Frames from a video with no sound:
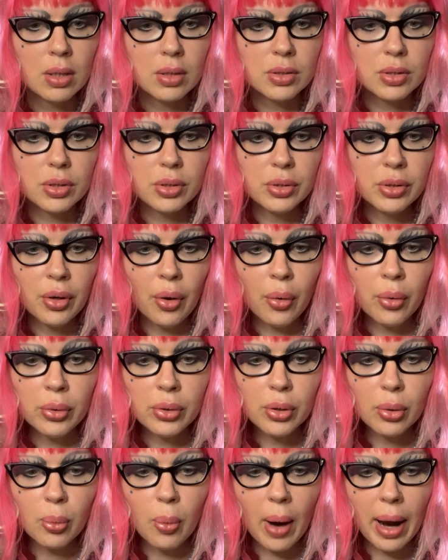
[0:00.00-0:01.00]
"Do you know
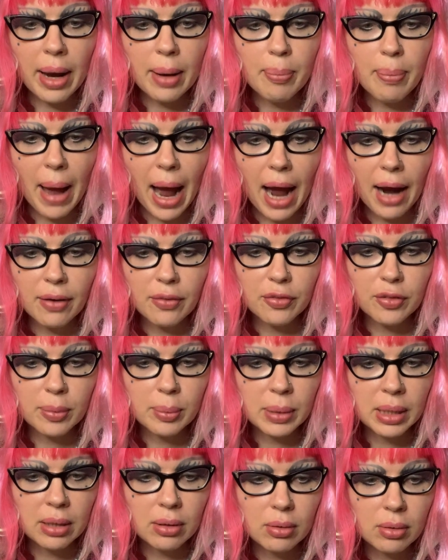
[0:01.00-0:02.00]
your way back from
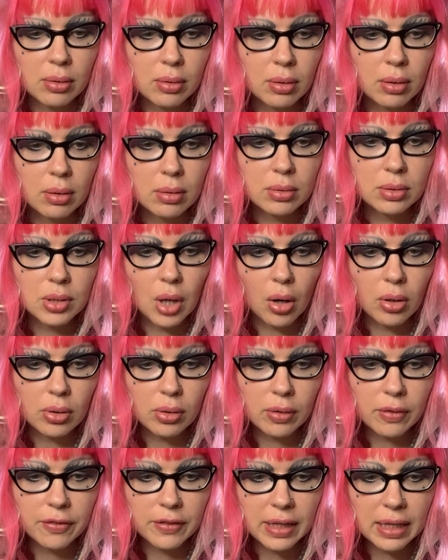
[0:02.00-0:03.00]
here,
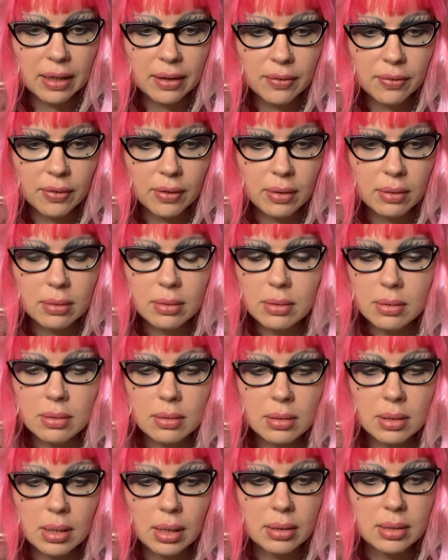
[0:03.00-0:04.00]
daughter of Eve?"
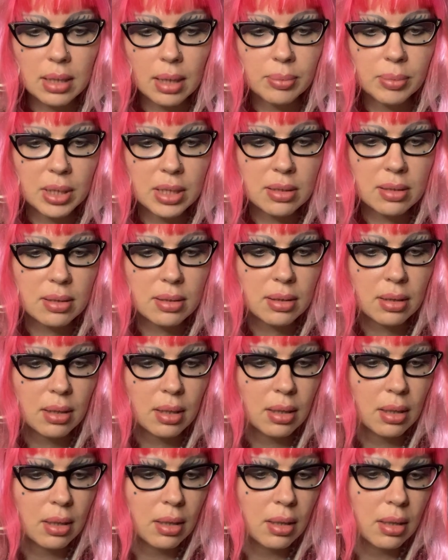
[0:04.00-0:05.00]
said Tumnus.
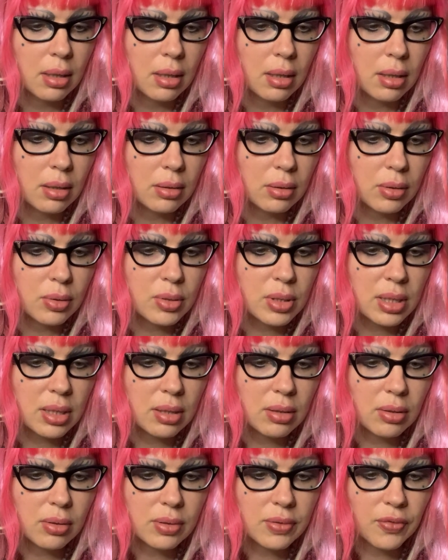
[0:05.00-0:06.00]
Lucy
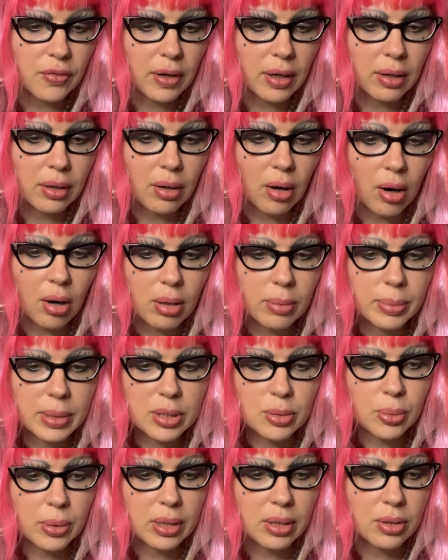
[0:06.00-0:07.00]
looked very hard
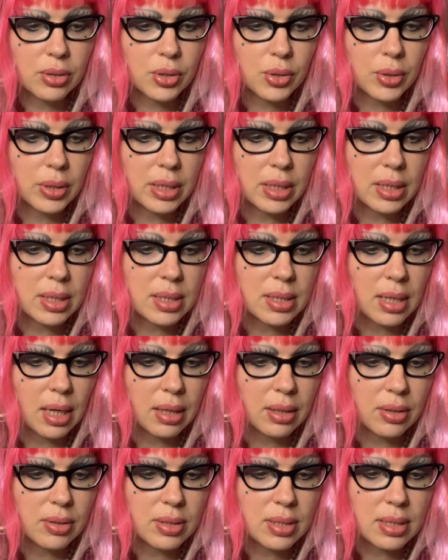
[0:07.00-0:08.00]
between the trees
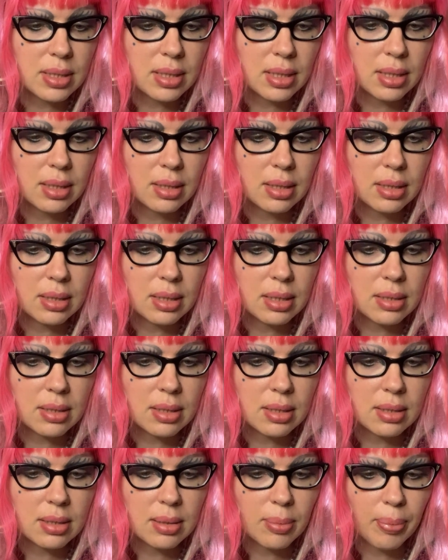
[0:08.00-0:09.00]
and could see in the
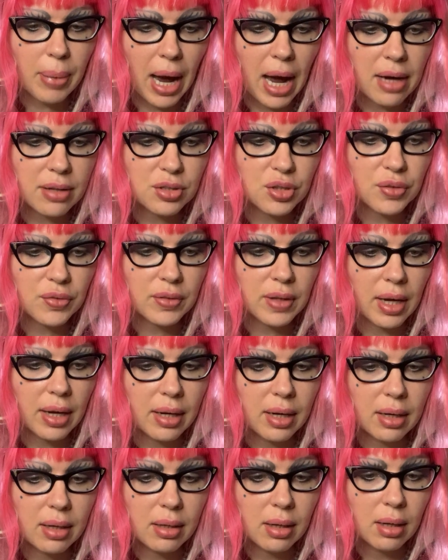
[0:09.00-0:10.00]
distance a patch of
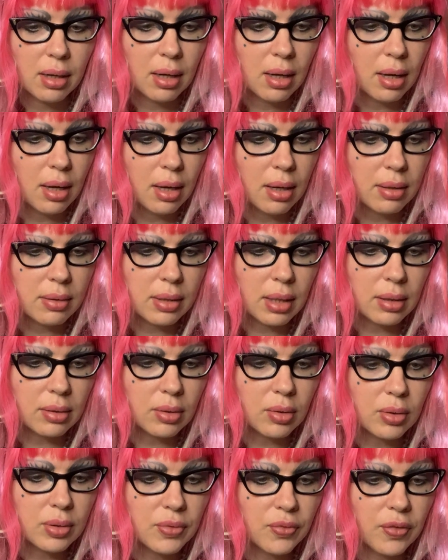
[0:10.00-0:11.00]
light that
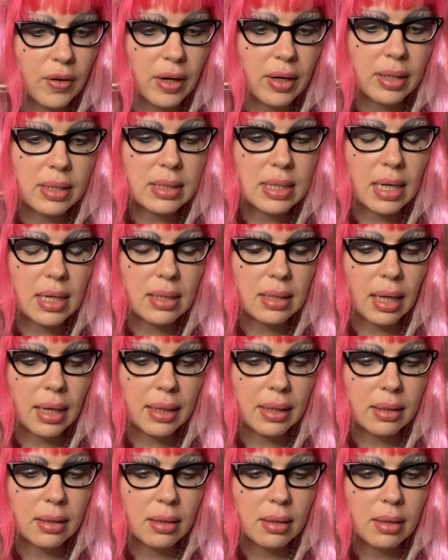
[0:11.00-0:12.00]
looked very
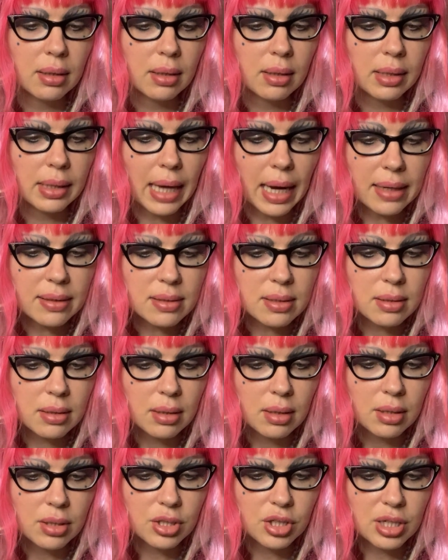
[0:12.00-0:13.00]
daylight. "Yes,"
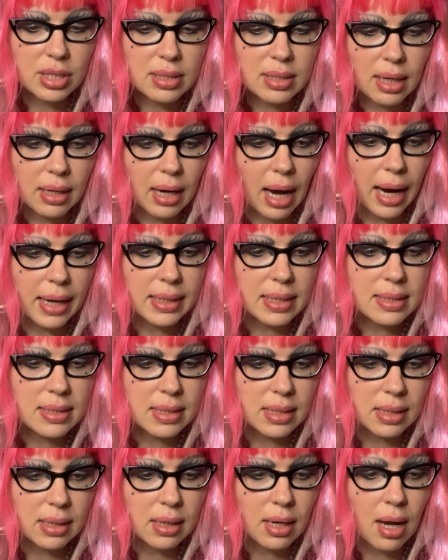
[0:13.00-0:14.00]
she said, "I can
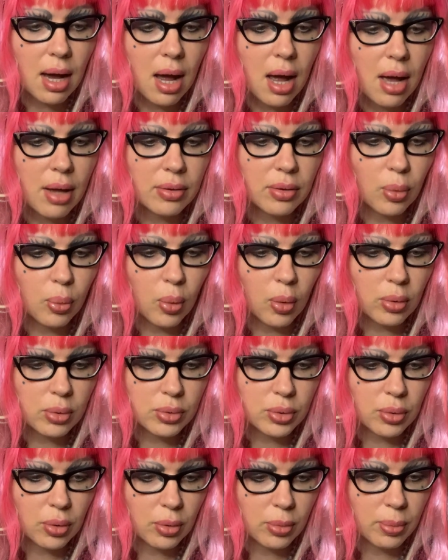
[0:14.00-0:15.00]
see the
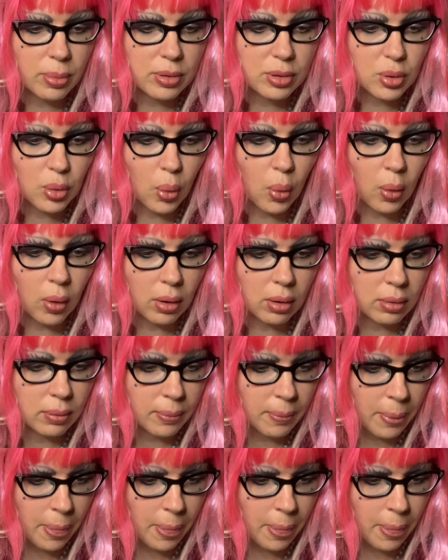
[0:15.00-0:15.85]
wardrobe door."